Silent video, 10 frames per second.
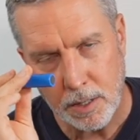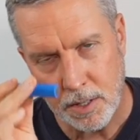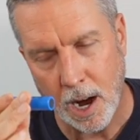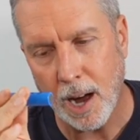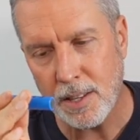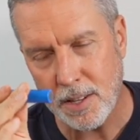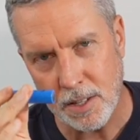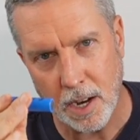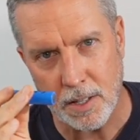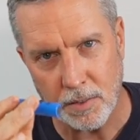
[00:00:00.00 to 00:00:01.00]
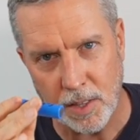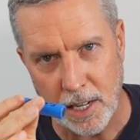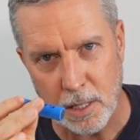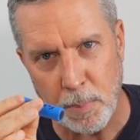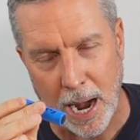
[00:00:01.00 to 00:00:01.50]
tons and tons of
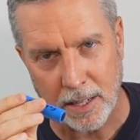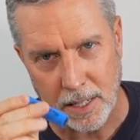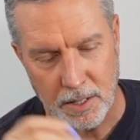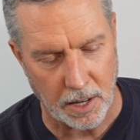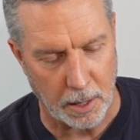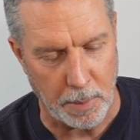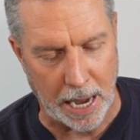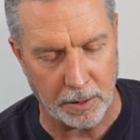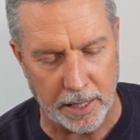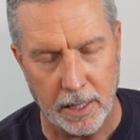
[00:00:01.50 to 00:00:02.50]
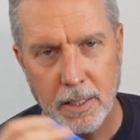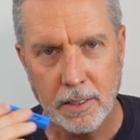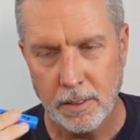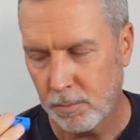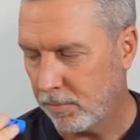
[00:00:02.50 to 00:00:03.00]
these packed inside a battery.
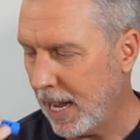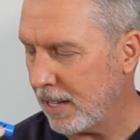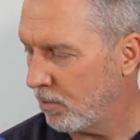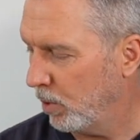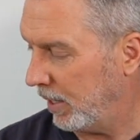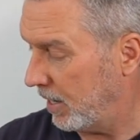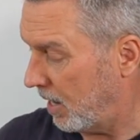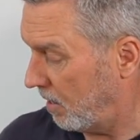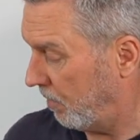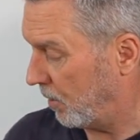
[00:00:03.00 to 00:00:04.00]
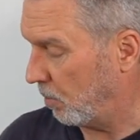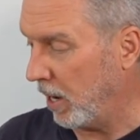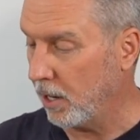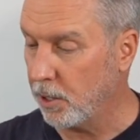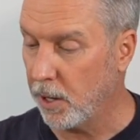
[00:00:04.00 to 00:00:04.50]
That's really not the efficient
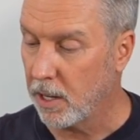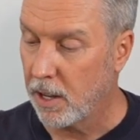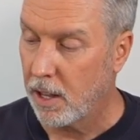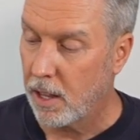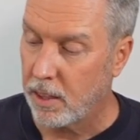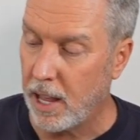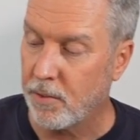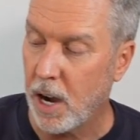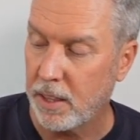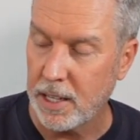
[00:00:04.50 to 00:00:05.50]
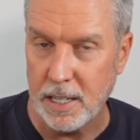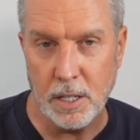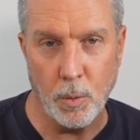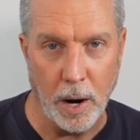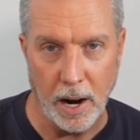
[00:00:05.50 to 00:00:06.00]
way to do it. They've got these
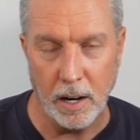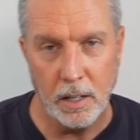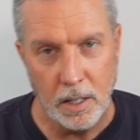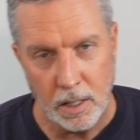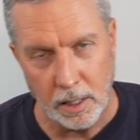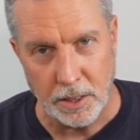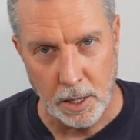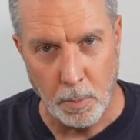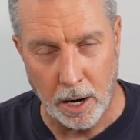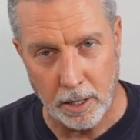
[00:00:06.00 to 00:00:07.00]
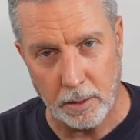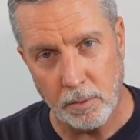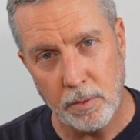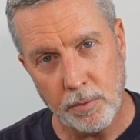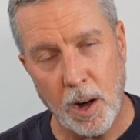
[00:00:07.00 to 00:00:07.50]
square lithium
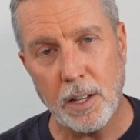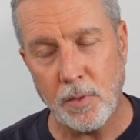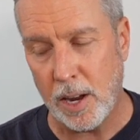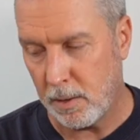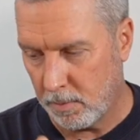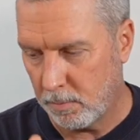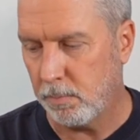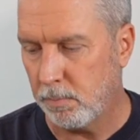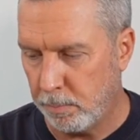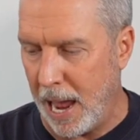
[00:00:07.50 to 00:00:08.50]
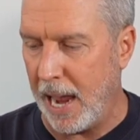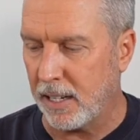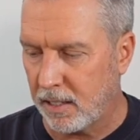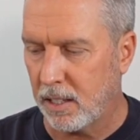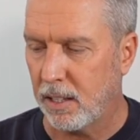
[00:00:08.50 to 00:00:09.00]
iron phosphate
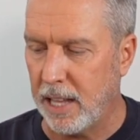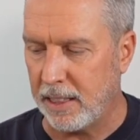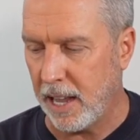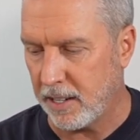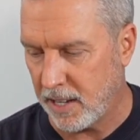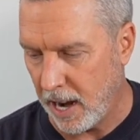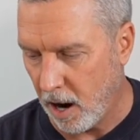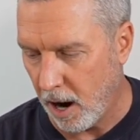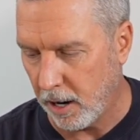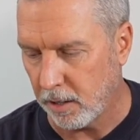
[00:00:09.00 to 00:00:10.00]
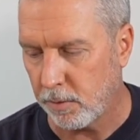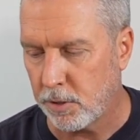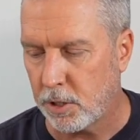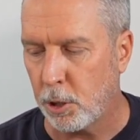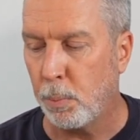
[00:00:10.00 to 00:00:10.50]
banks that they say are
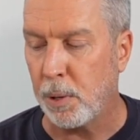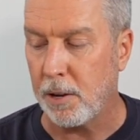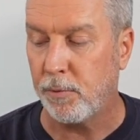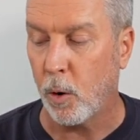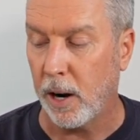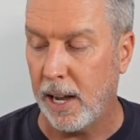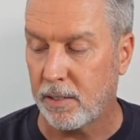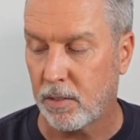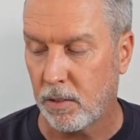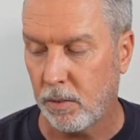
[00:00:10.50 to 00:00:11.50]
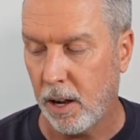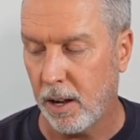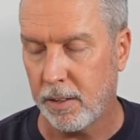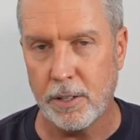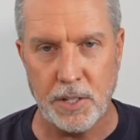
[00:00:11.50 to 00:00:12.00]
two P four S,
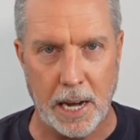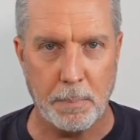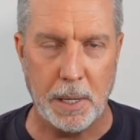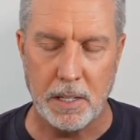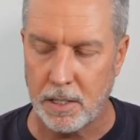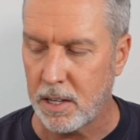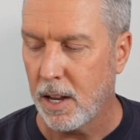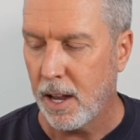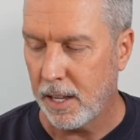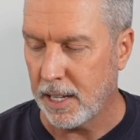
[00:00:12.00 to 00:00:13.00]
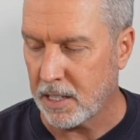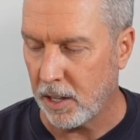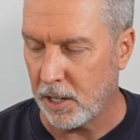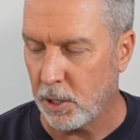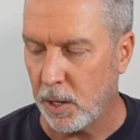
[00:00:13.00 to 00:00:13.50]
uh, there's eight pieces, and that's
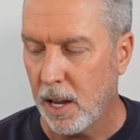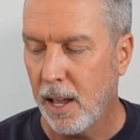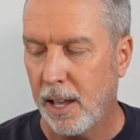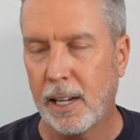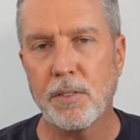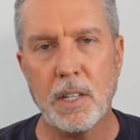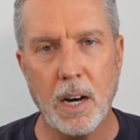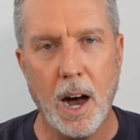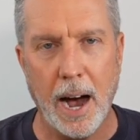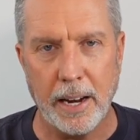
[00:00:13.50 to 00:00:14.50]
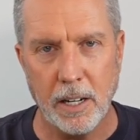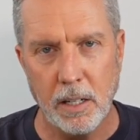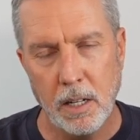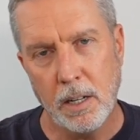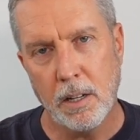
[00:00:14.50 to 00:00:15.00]
how they do it. Gives it a higher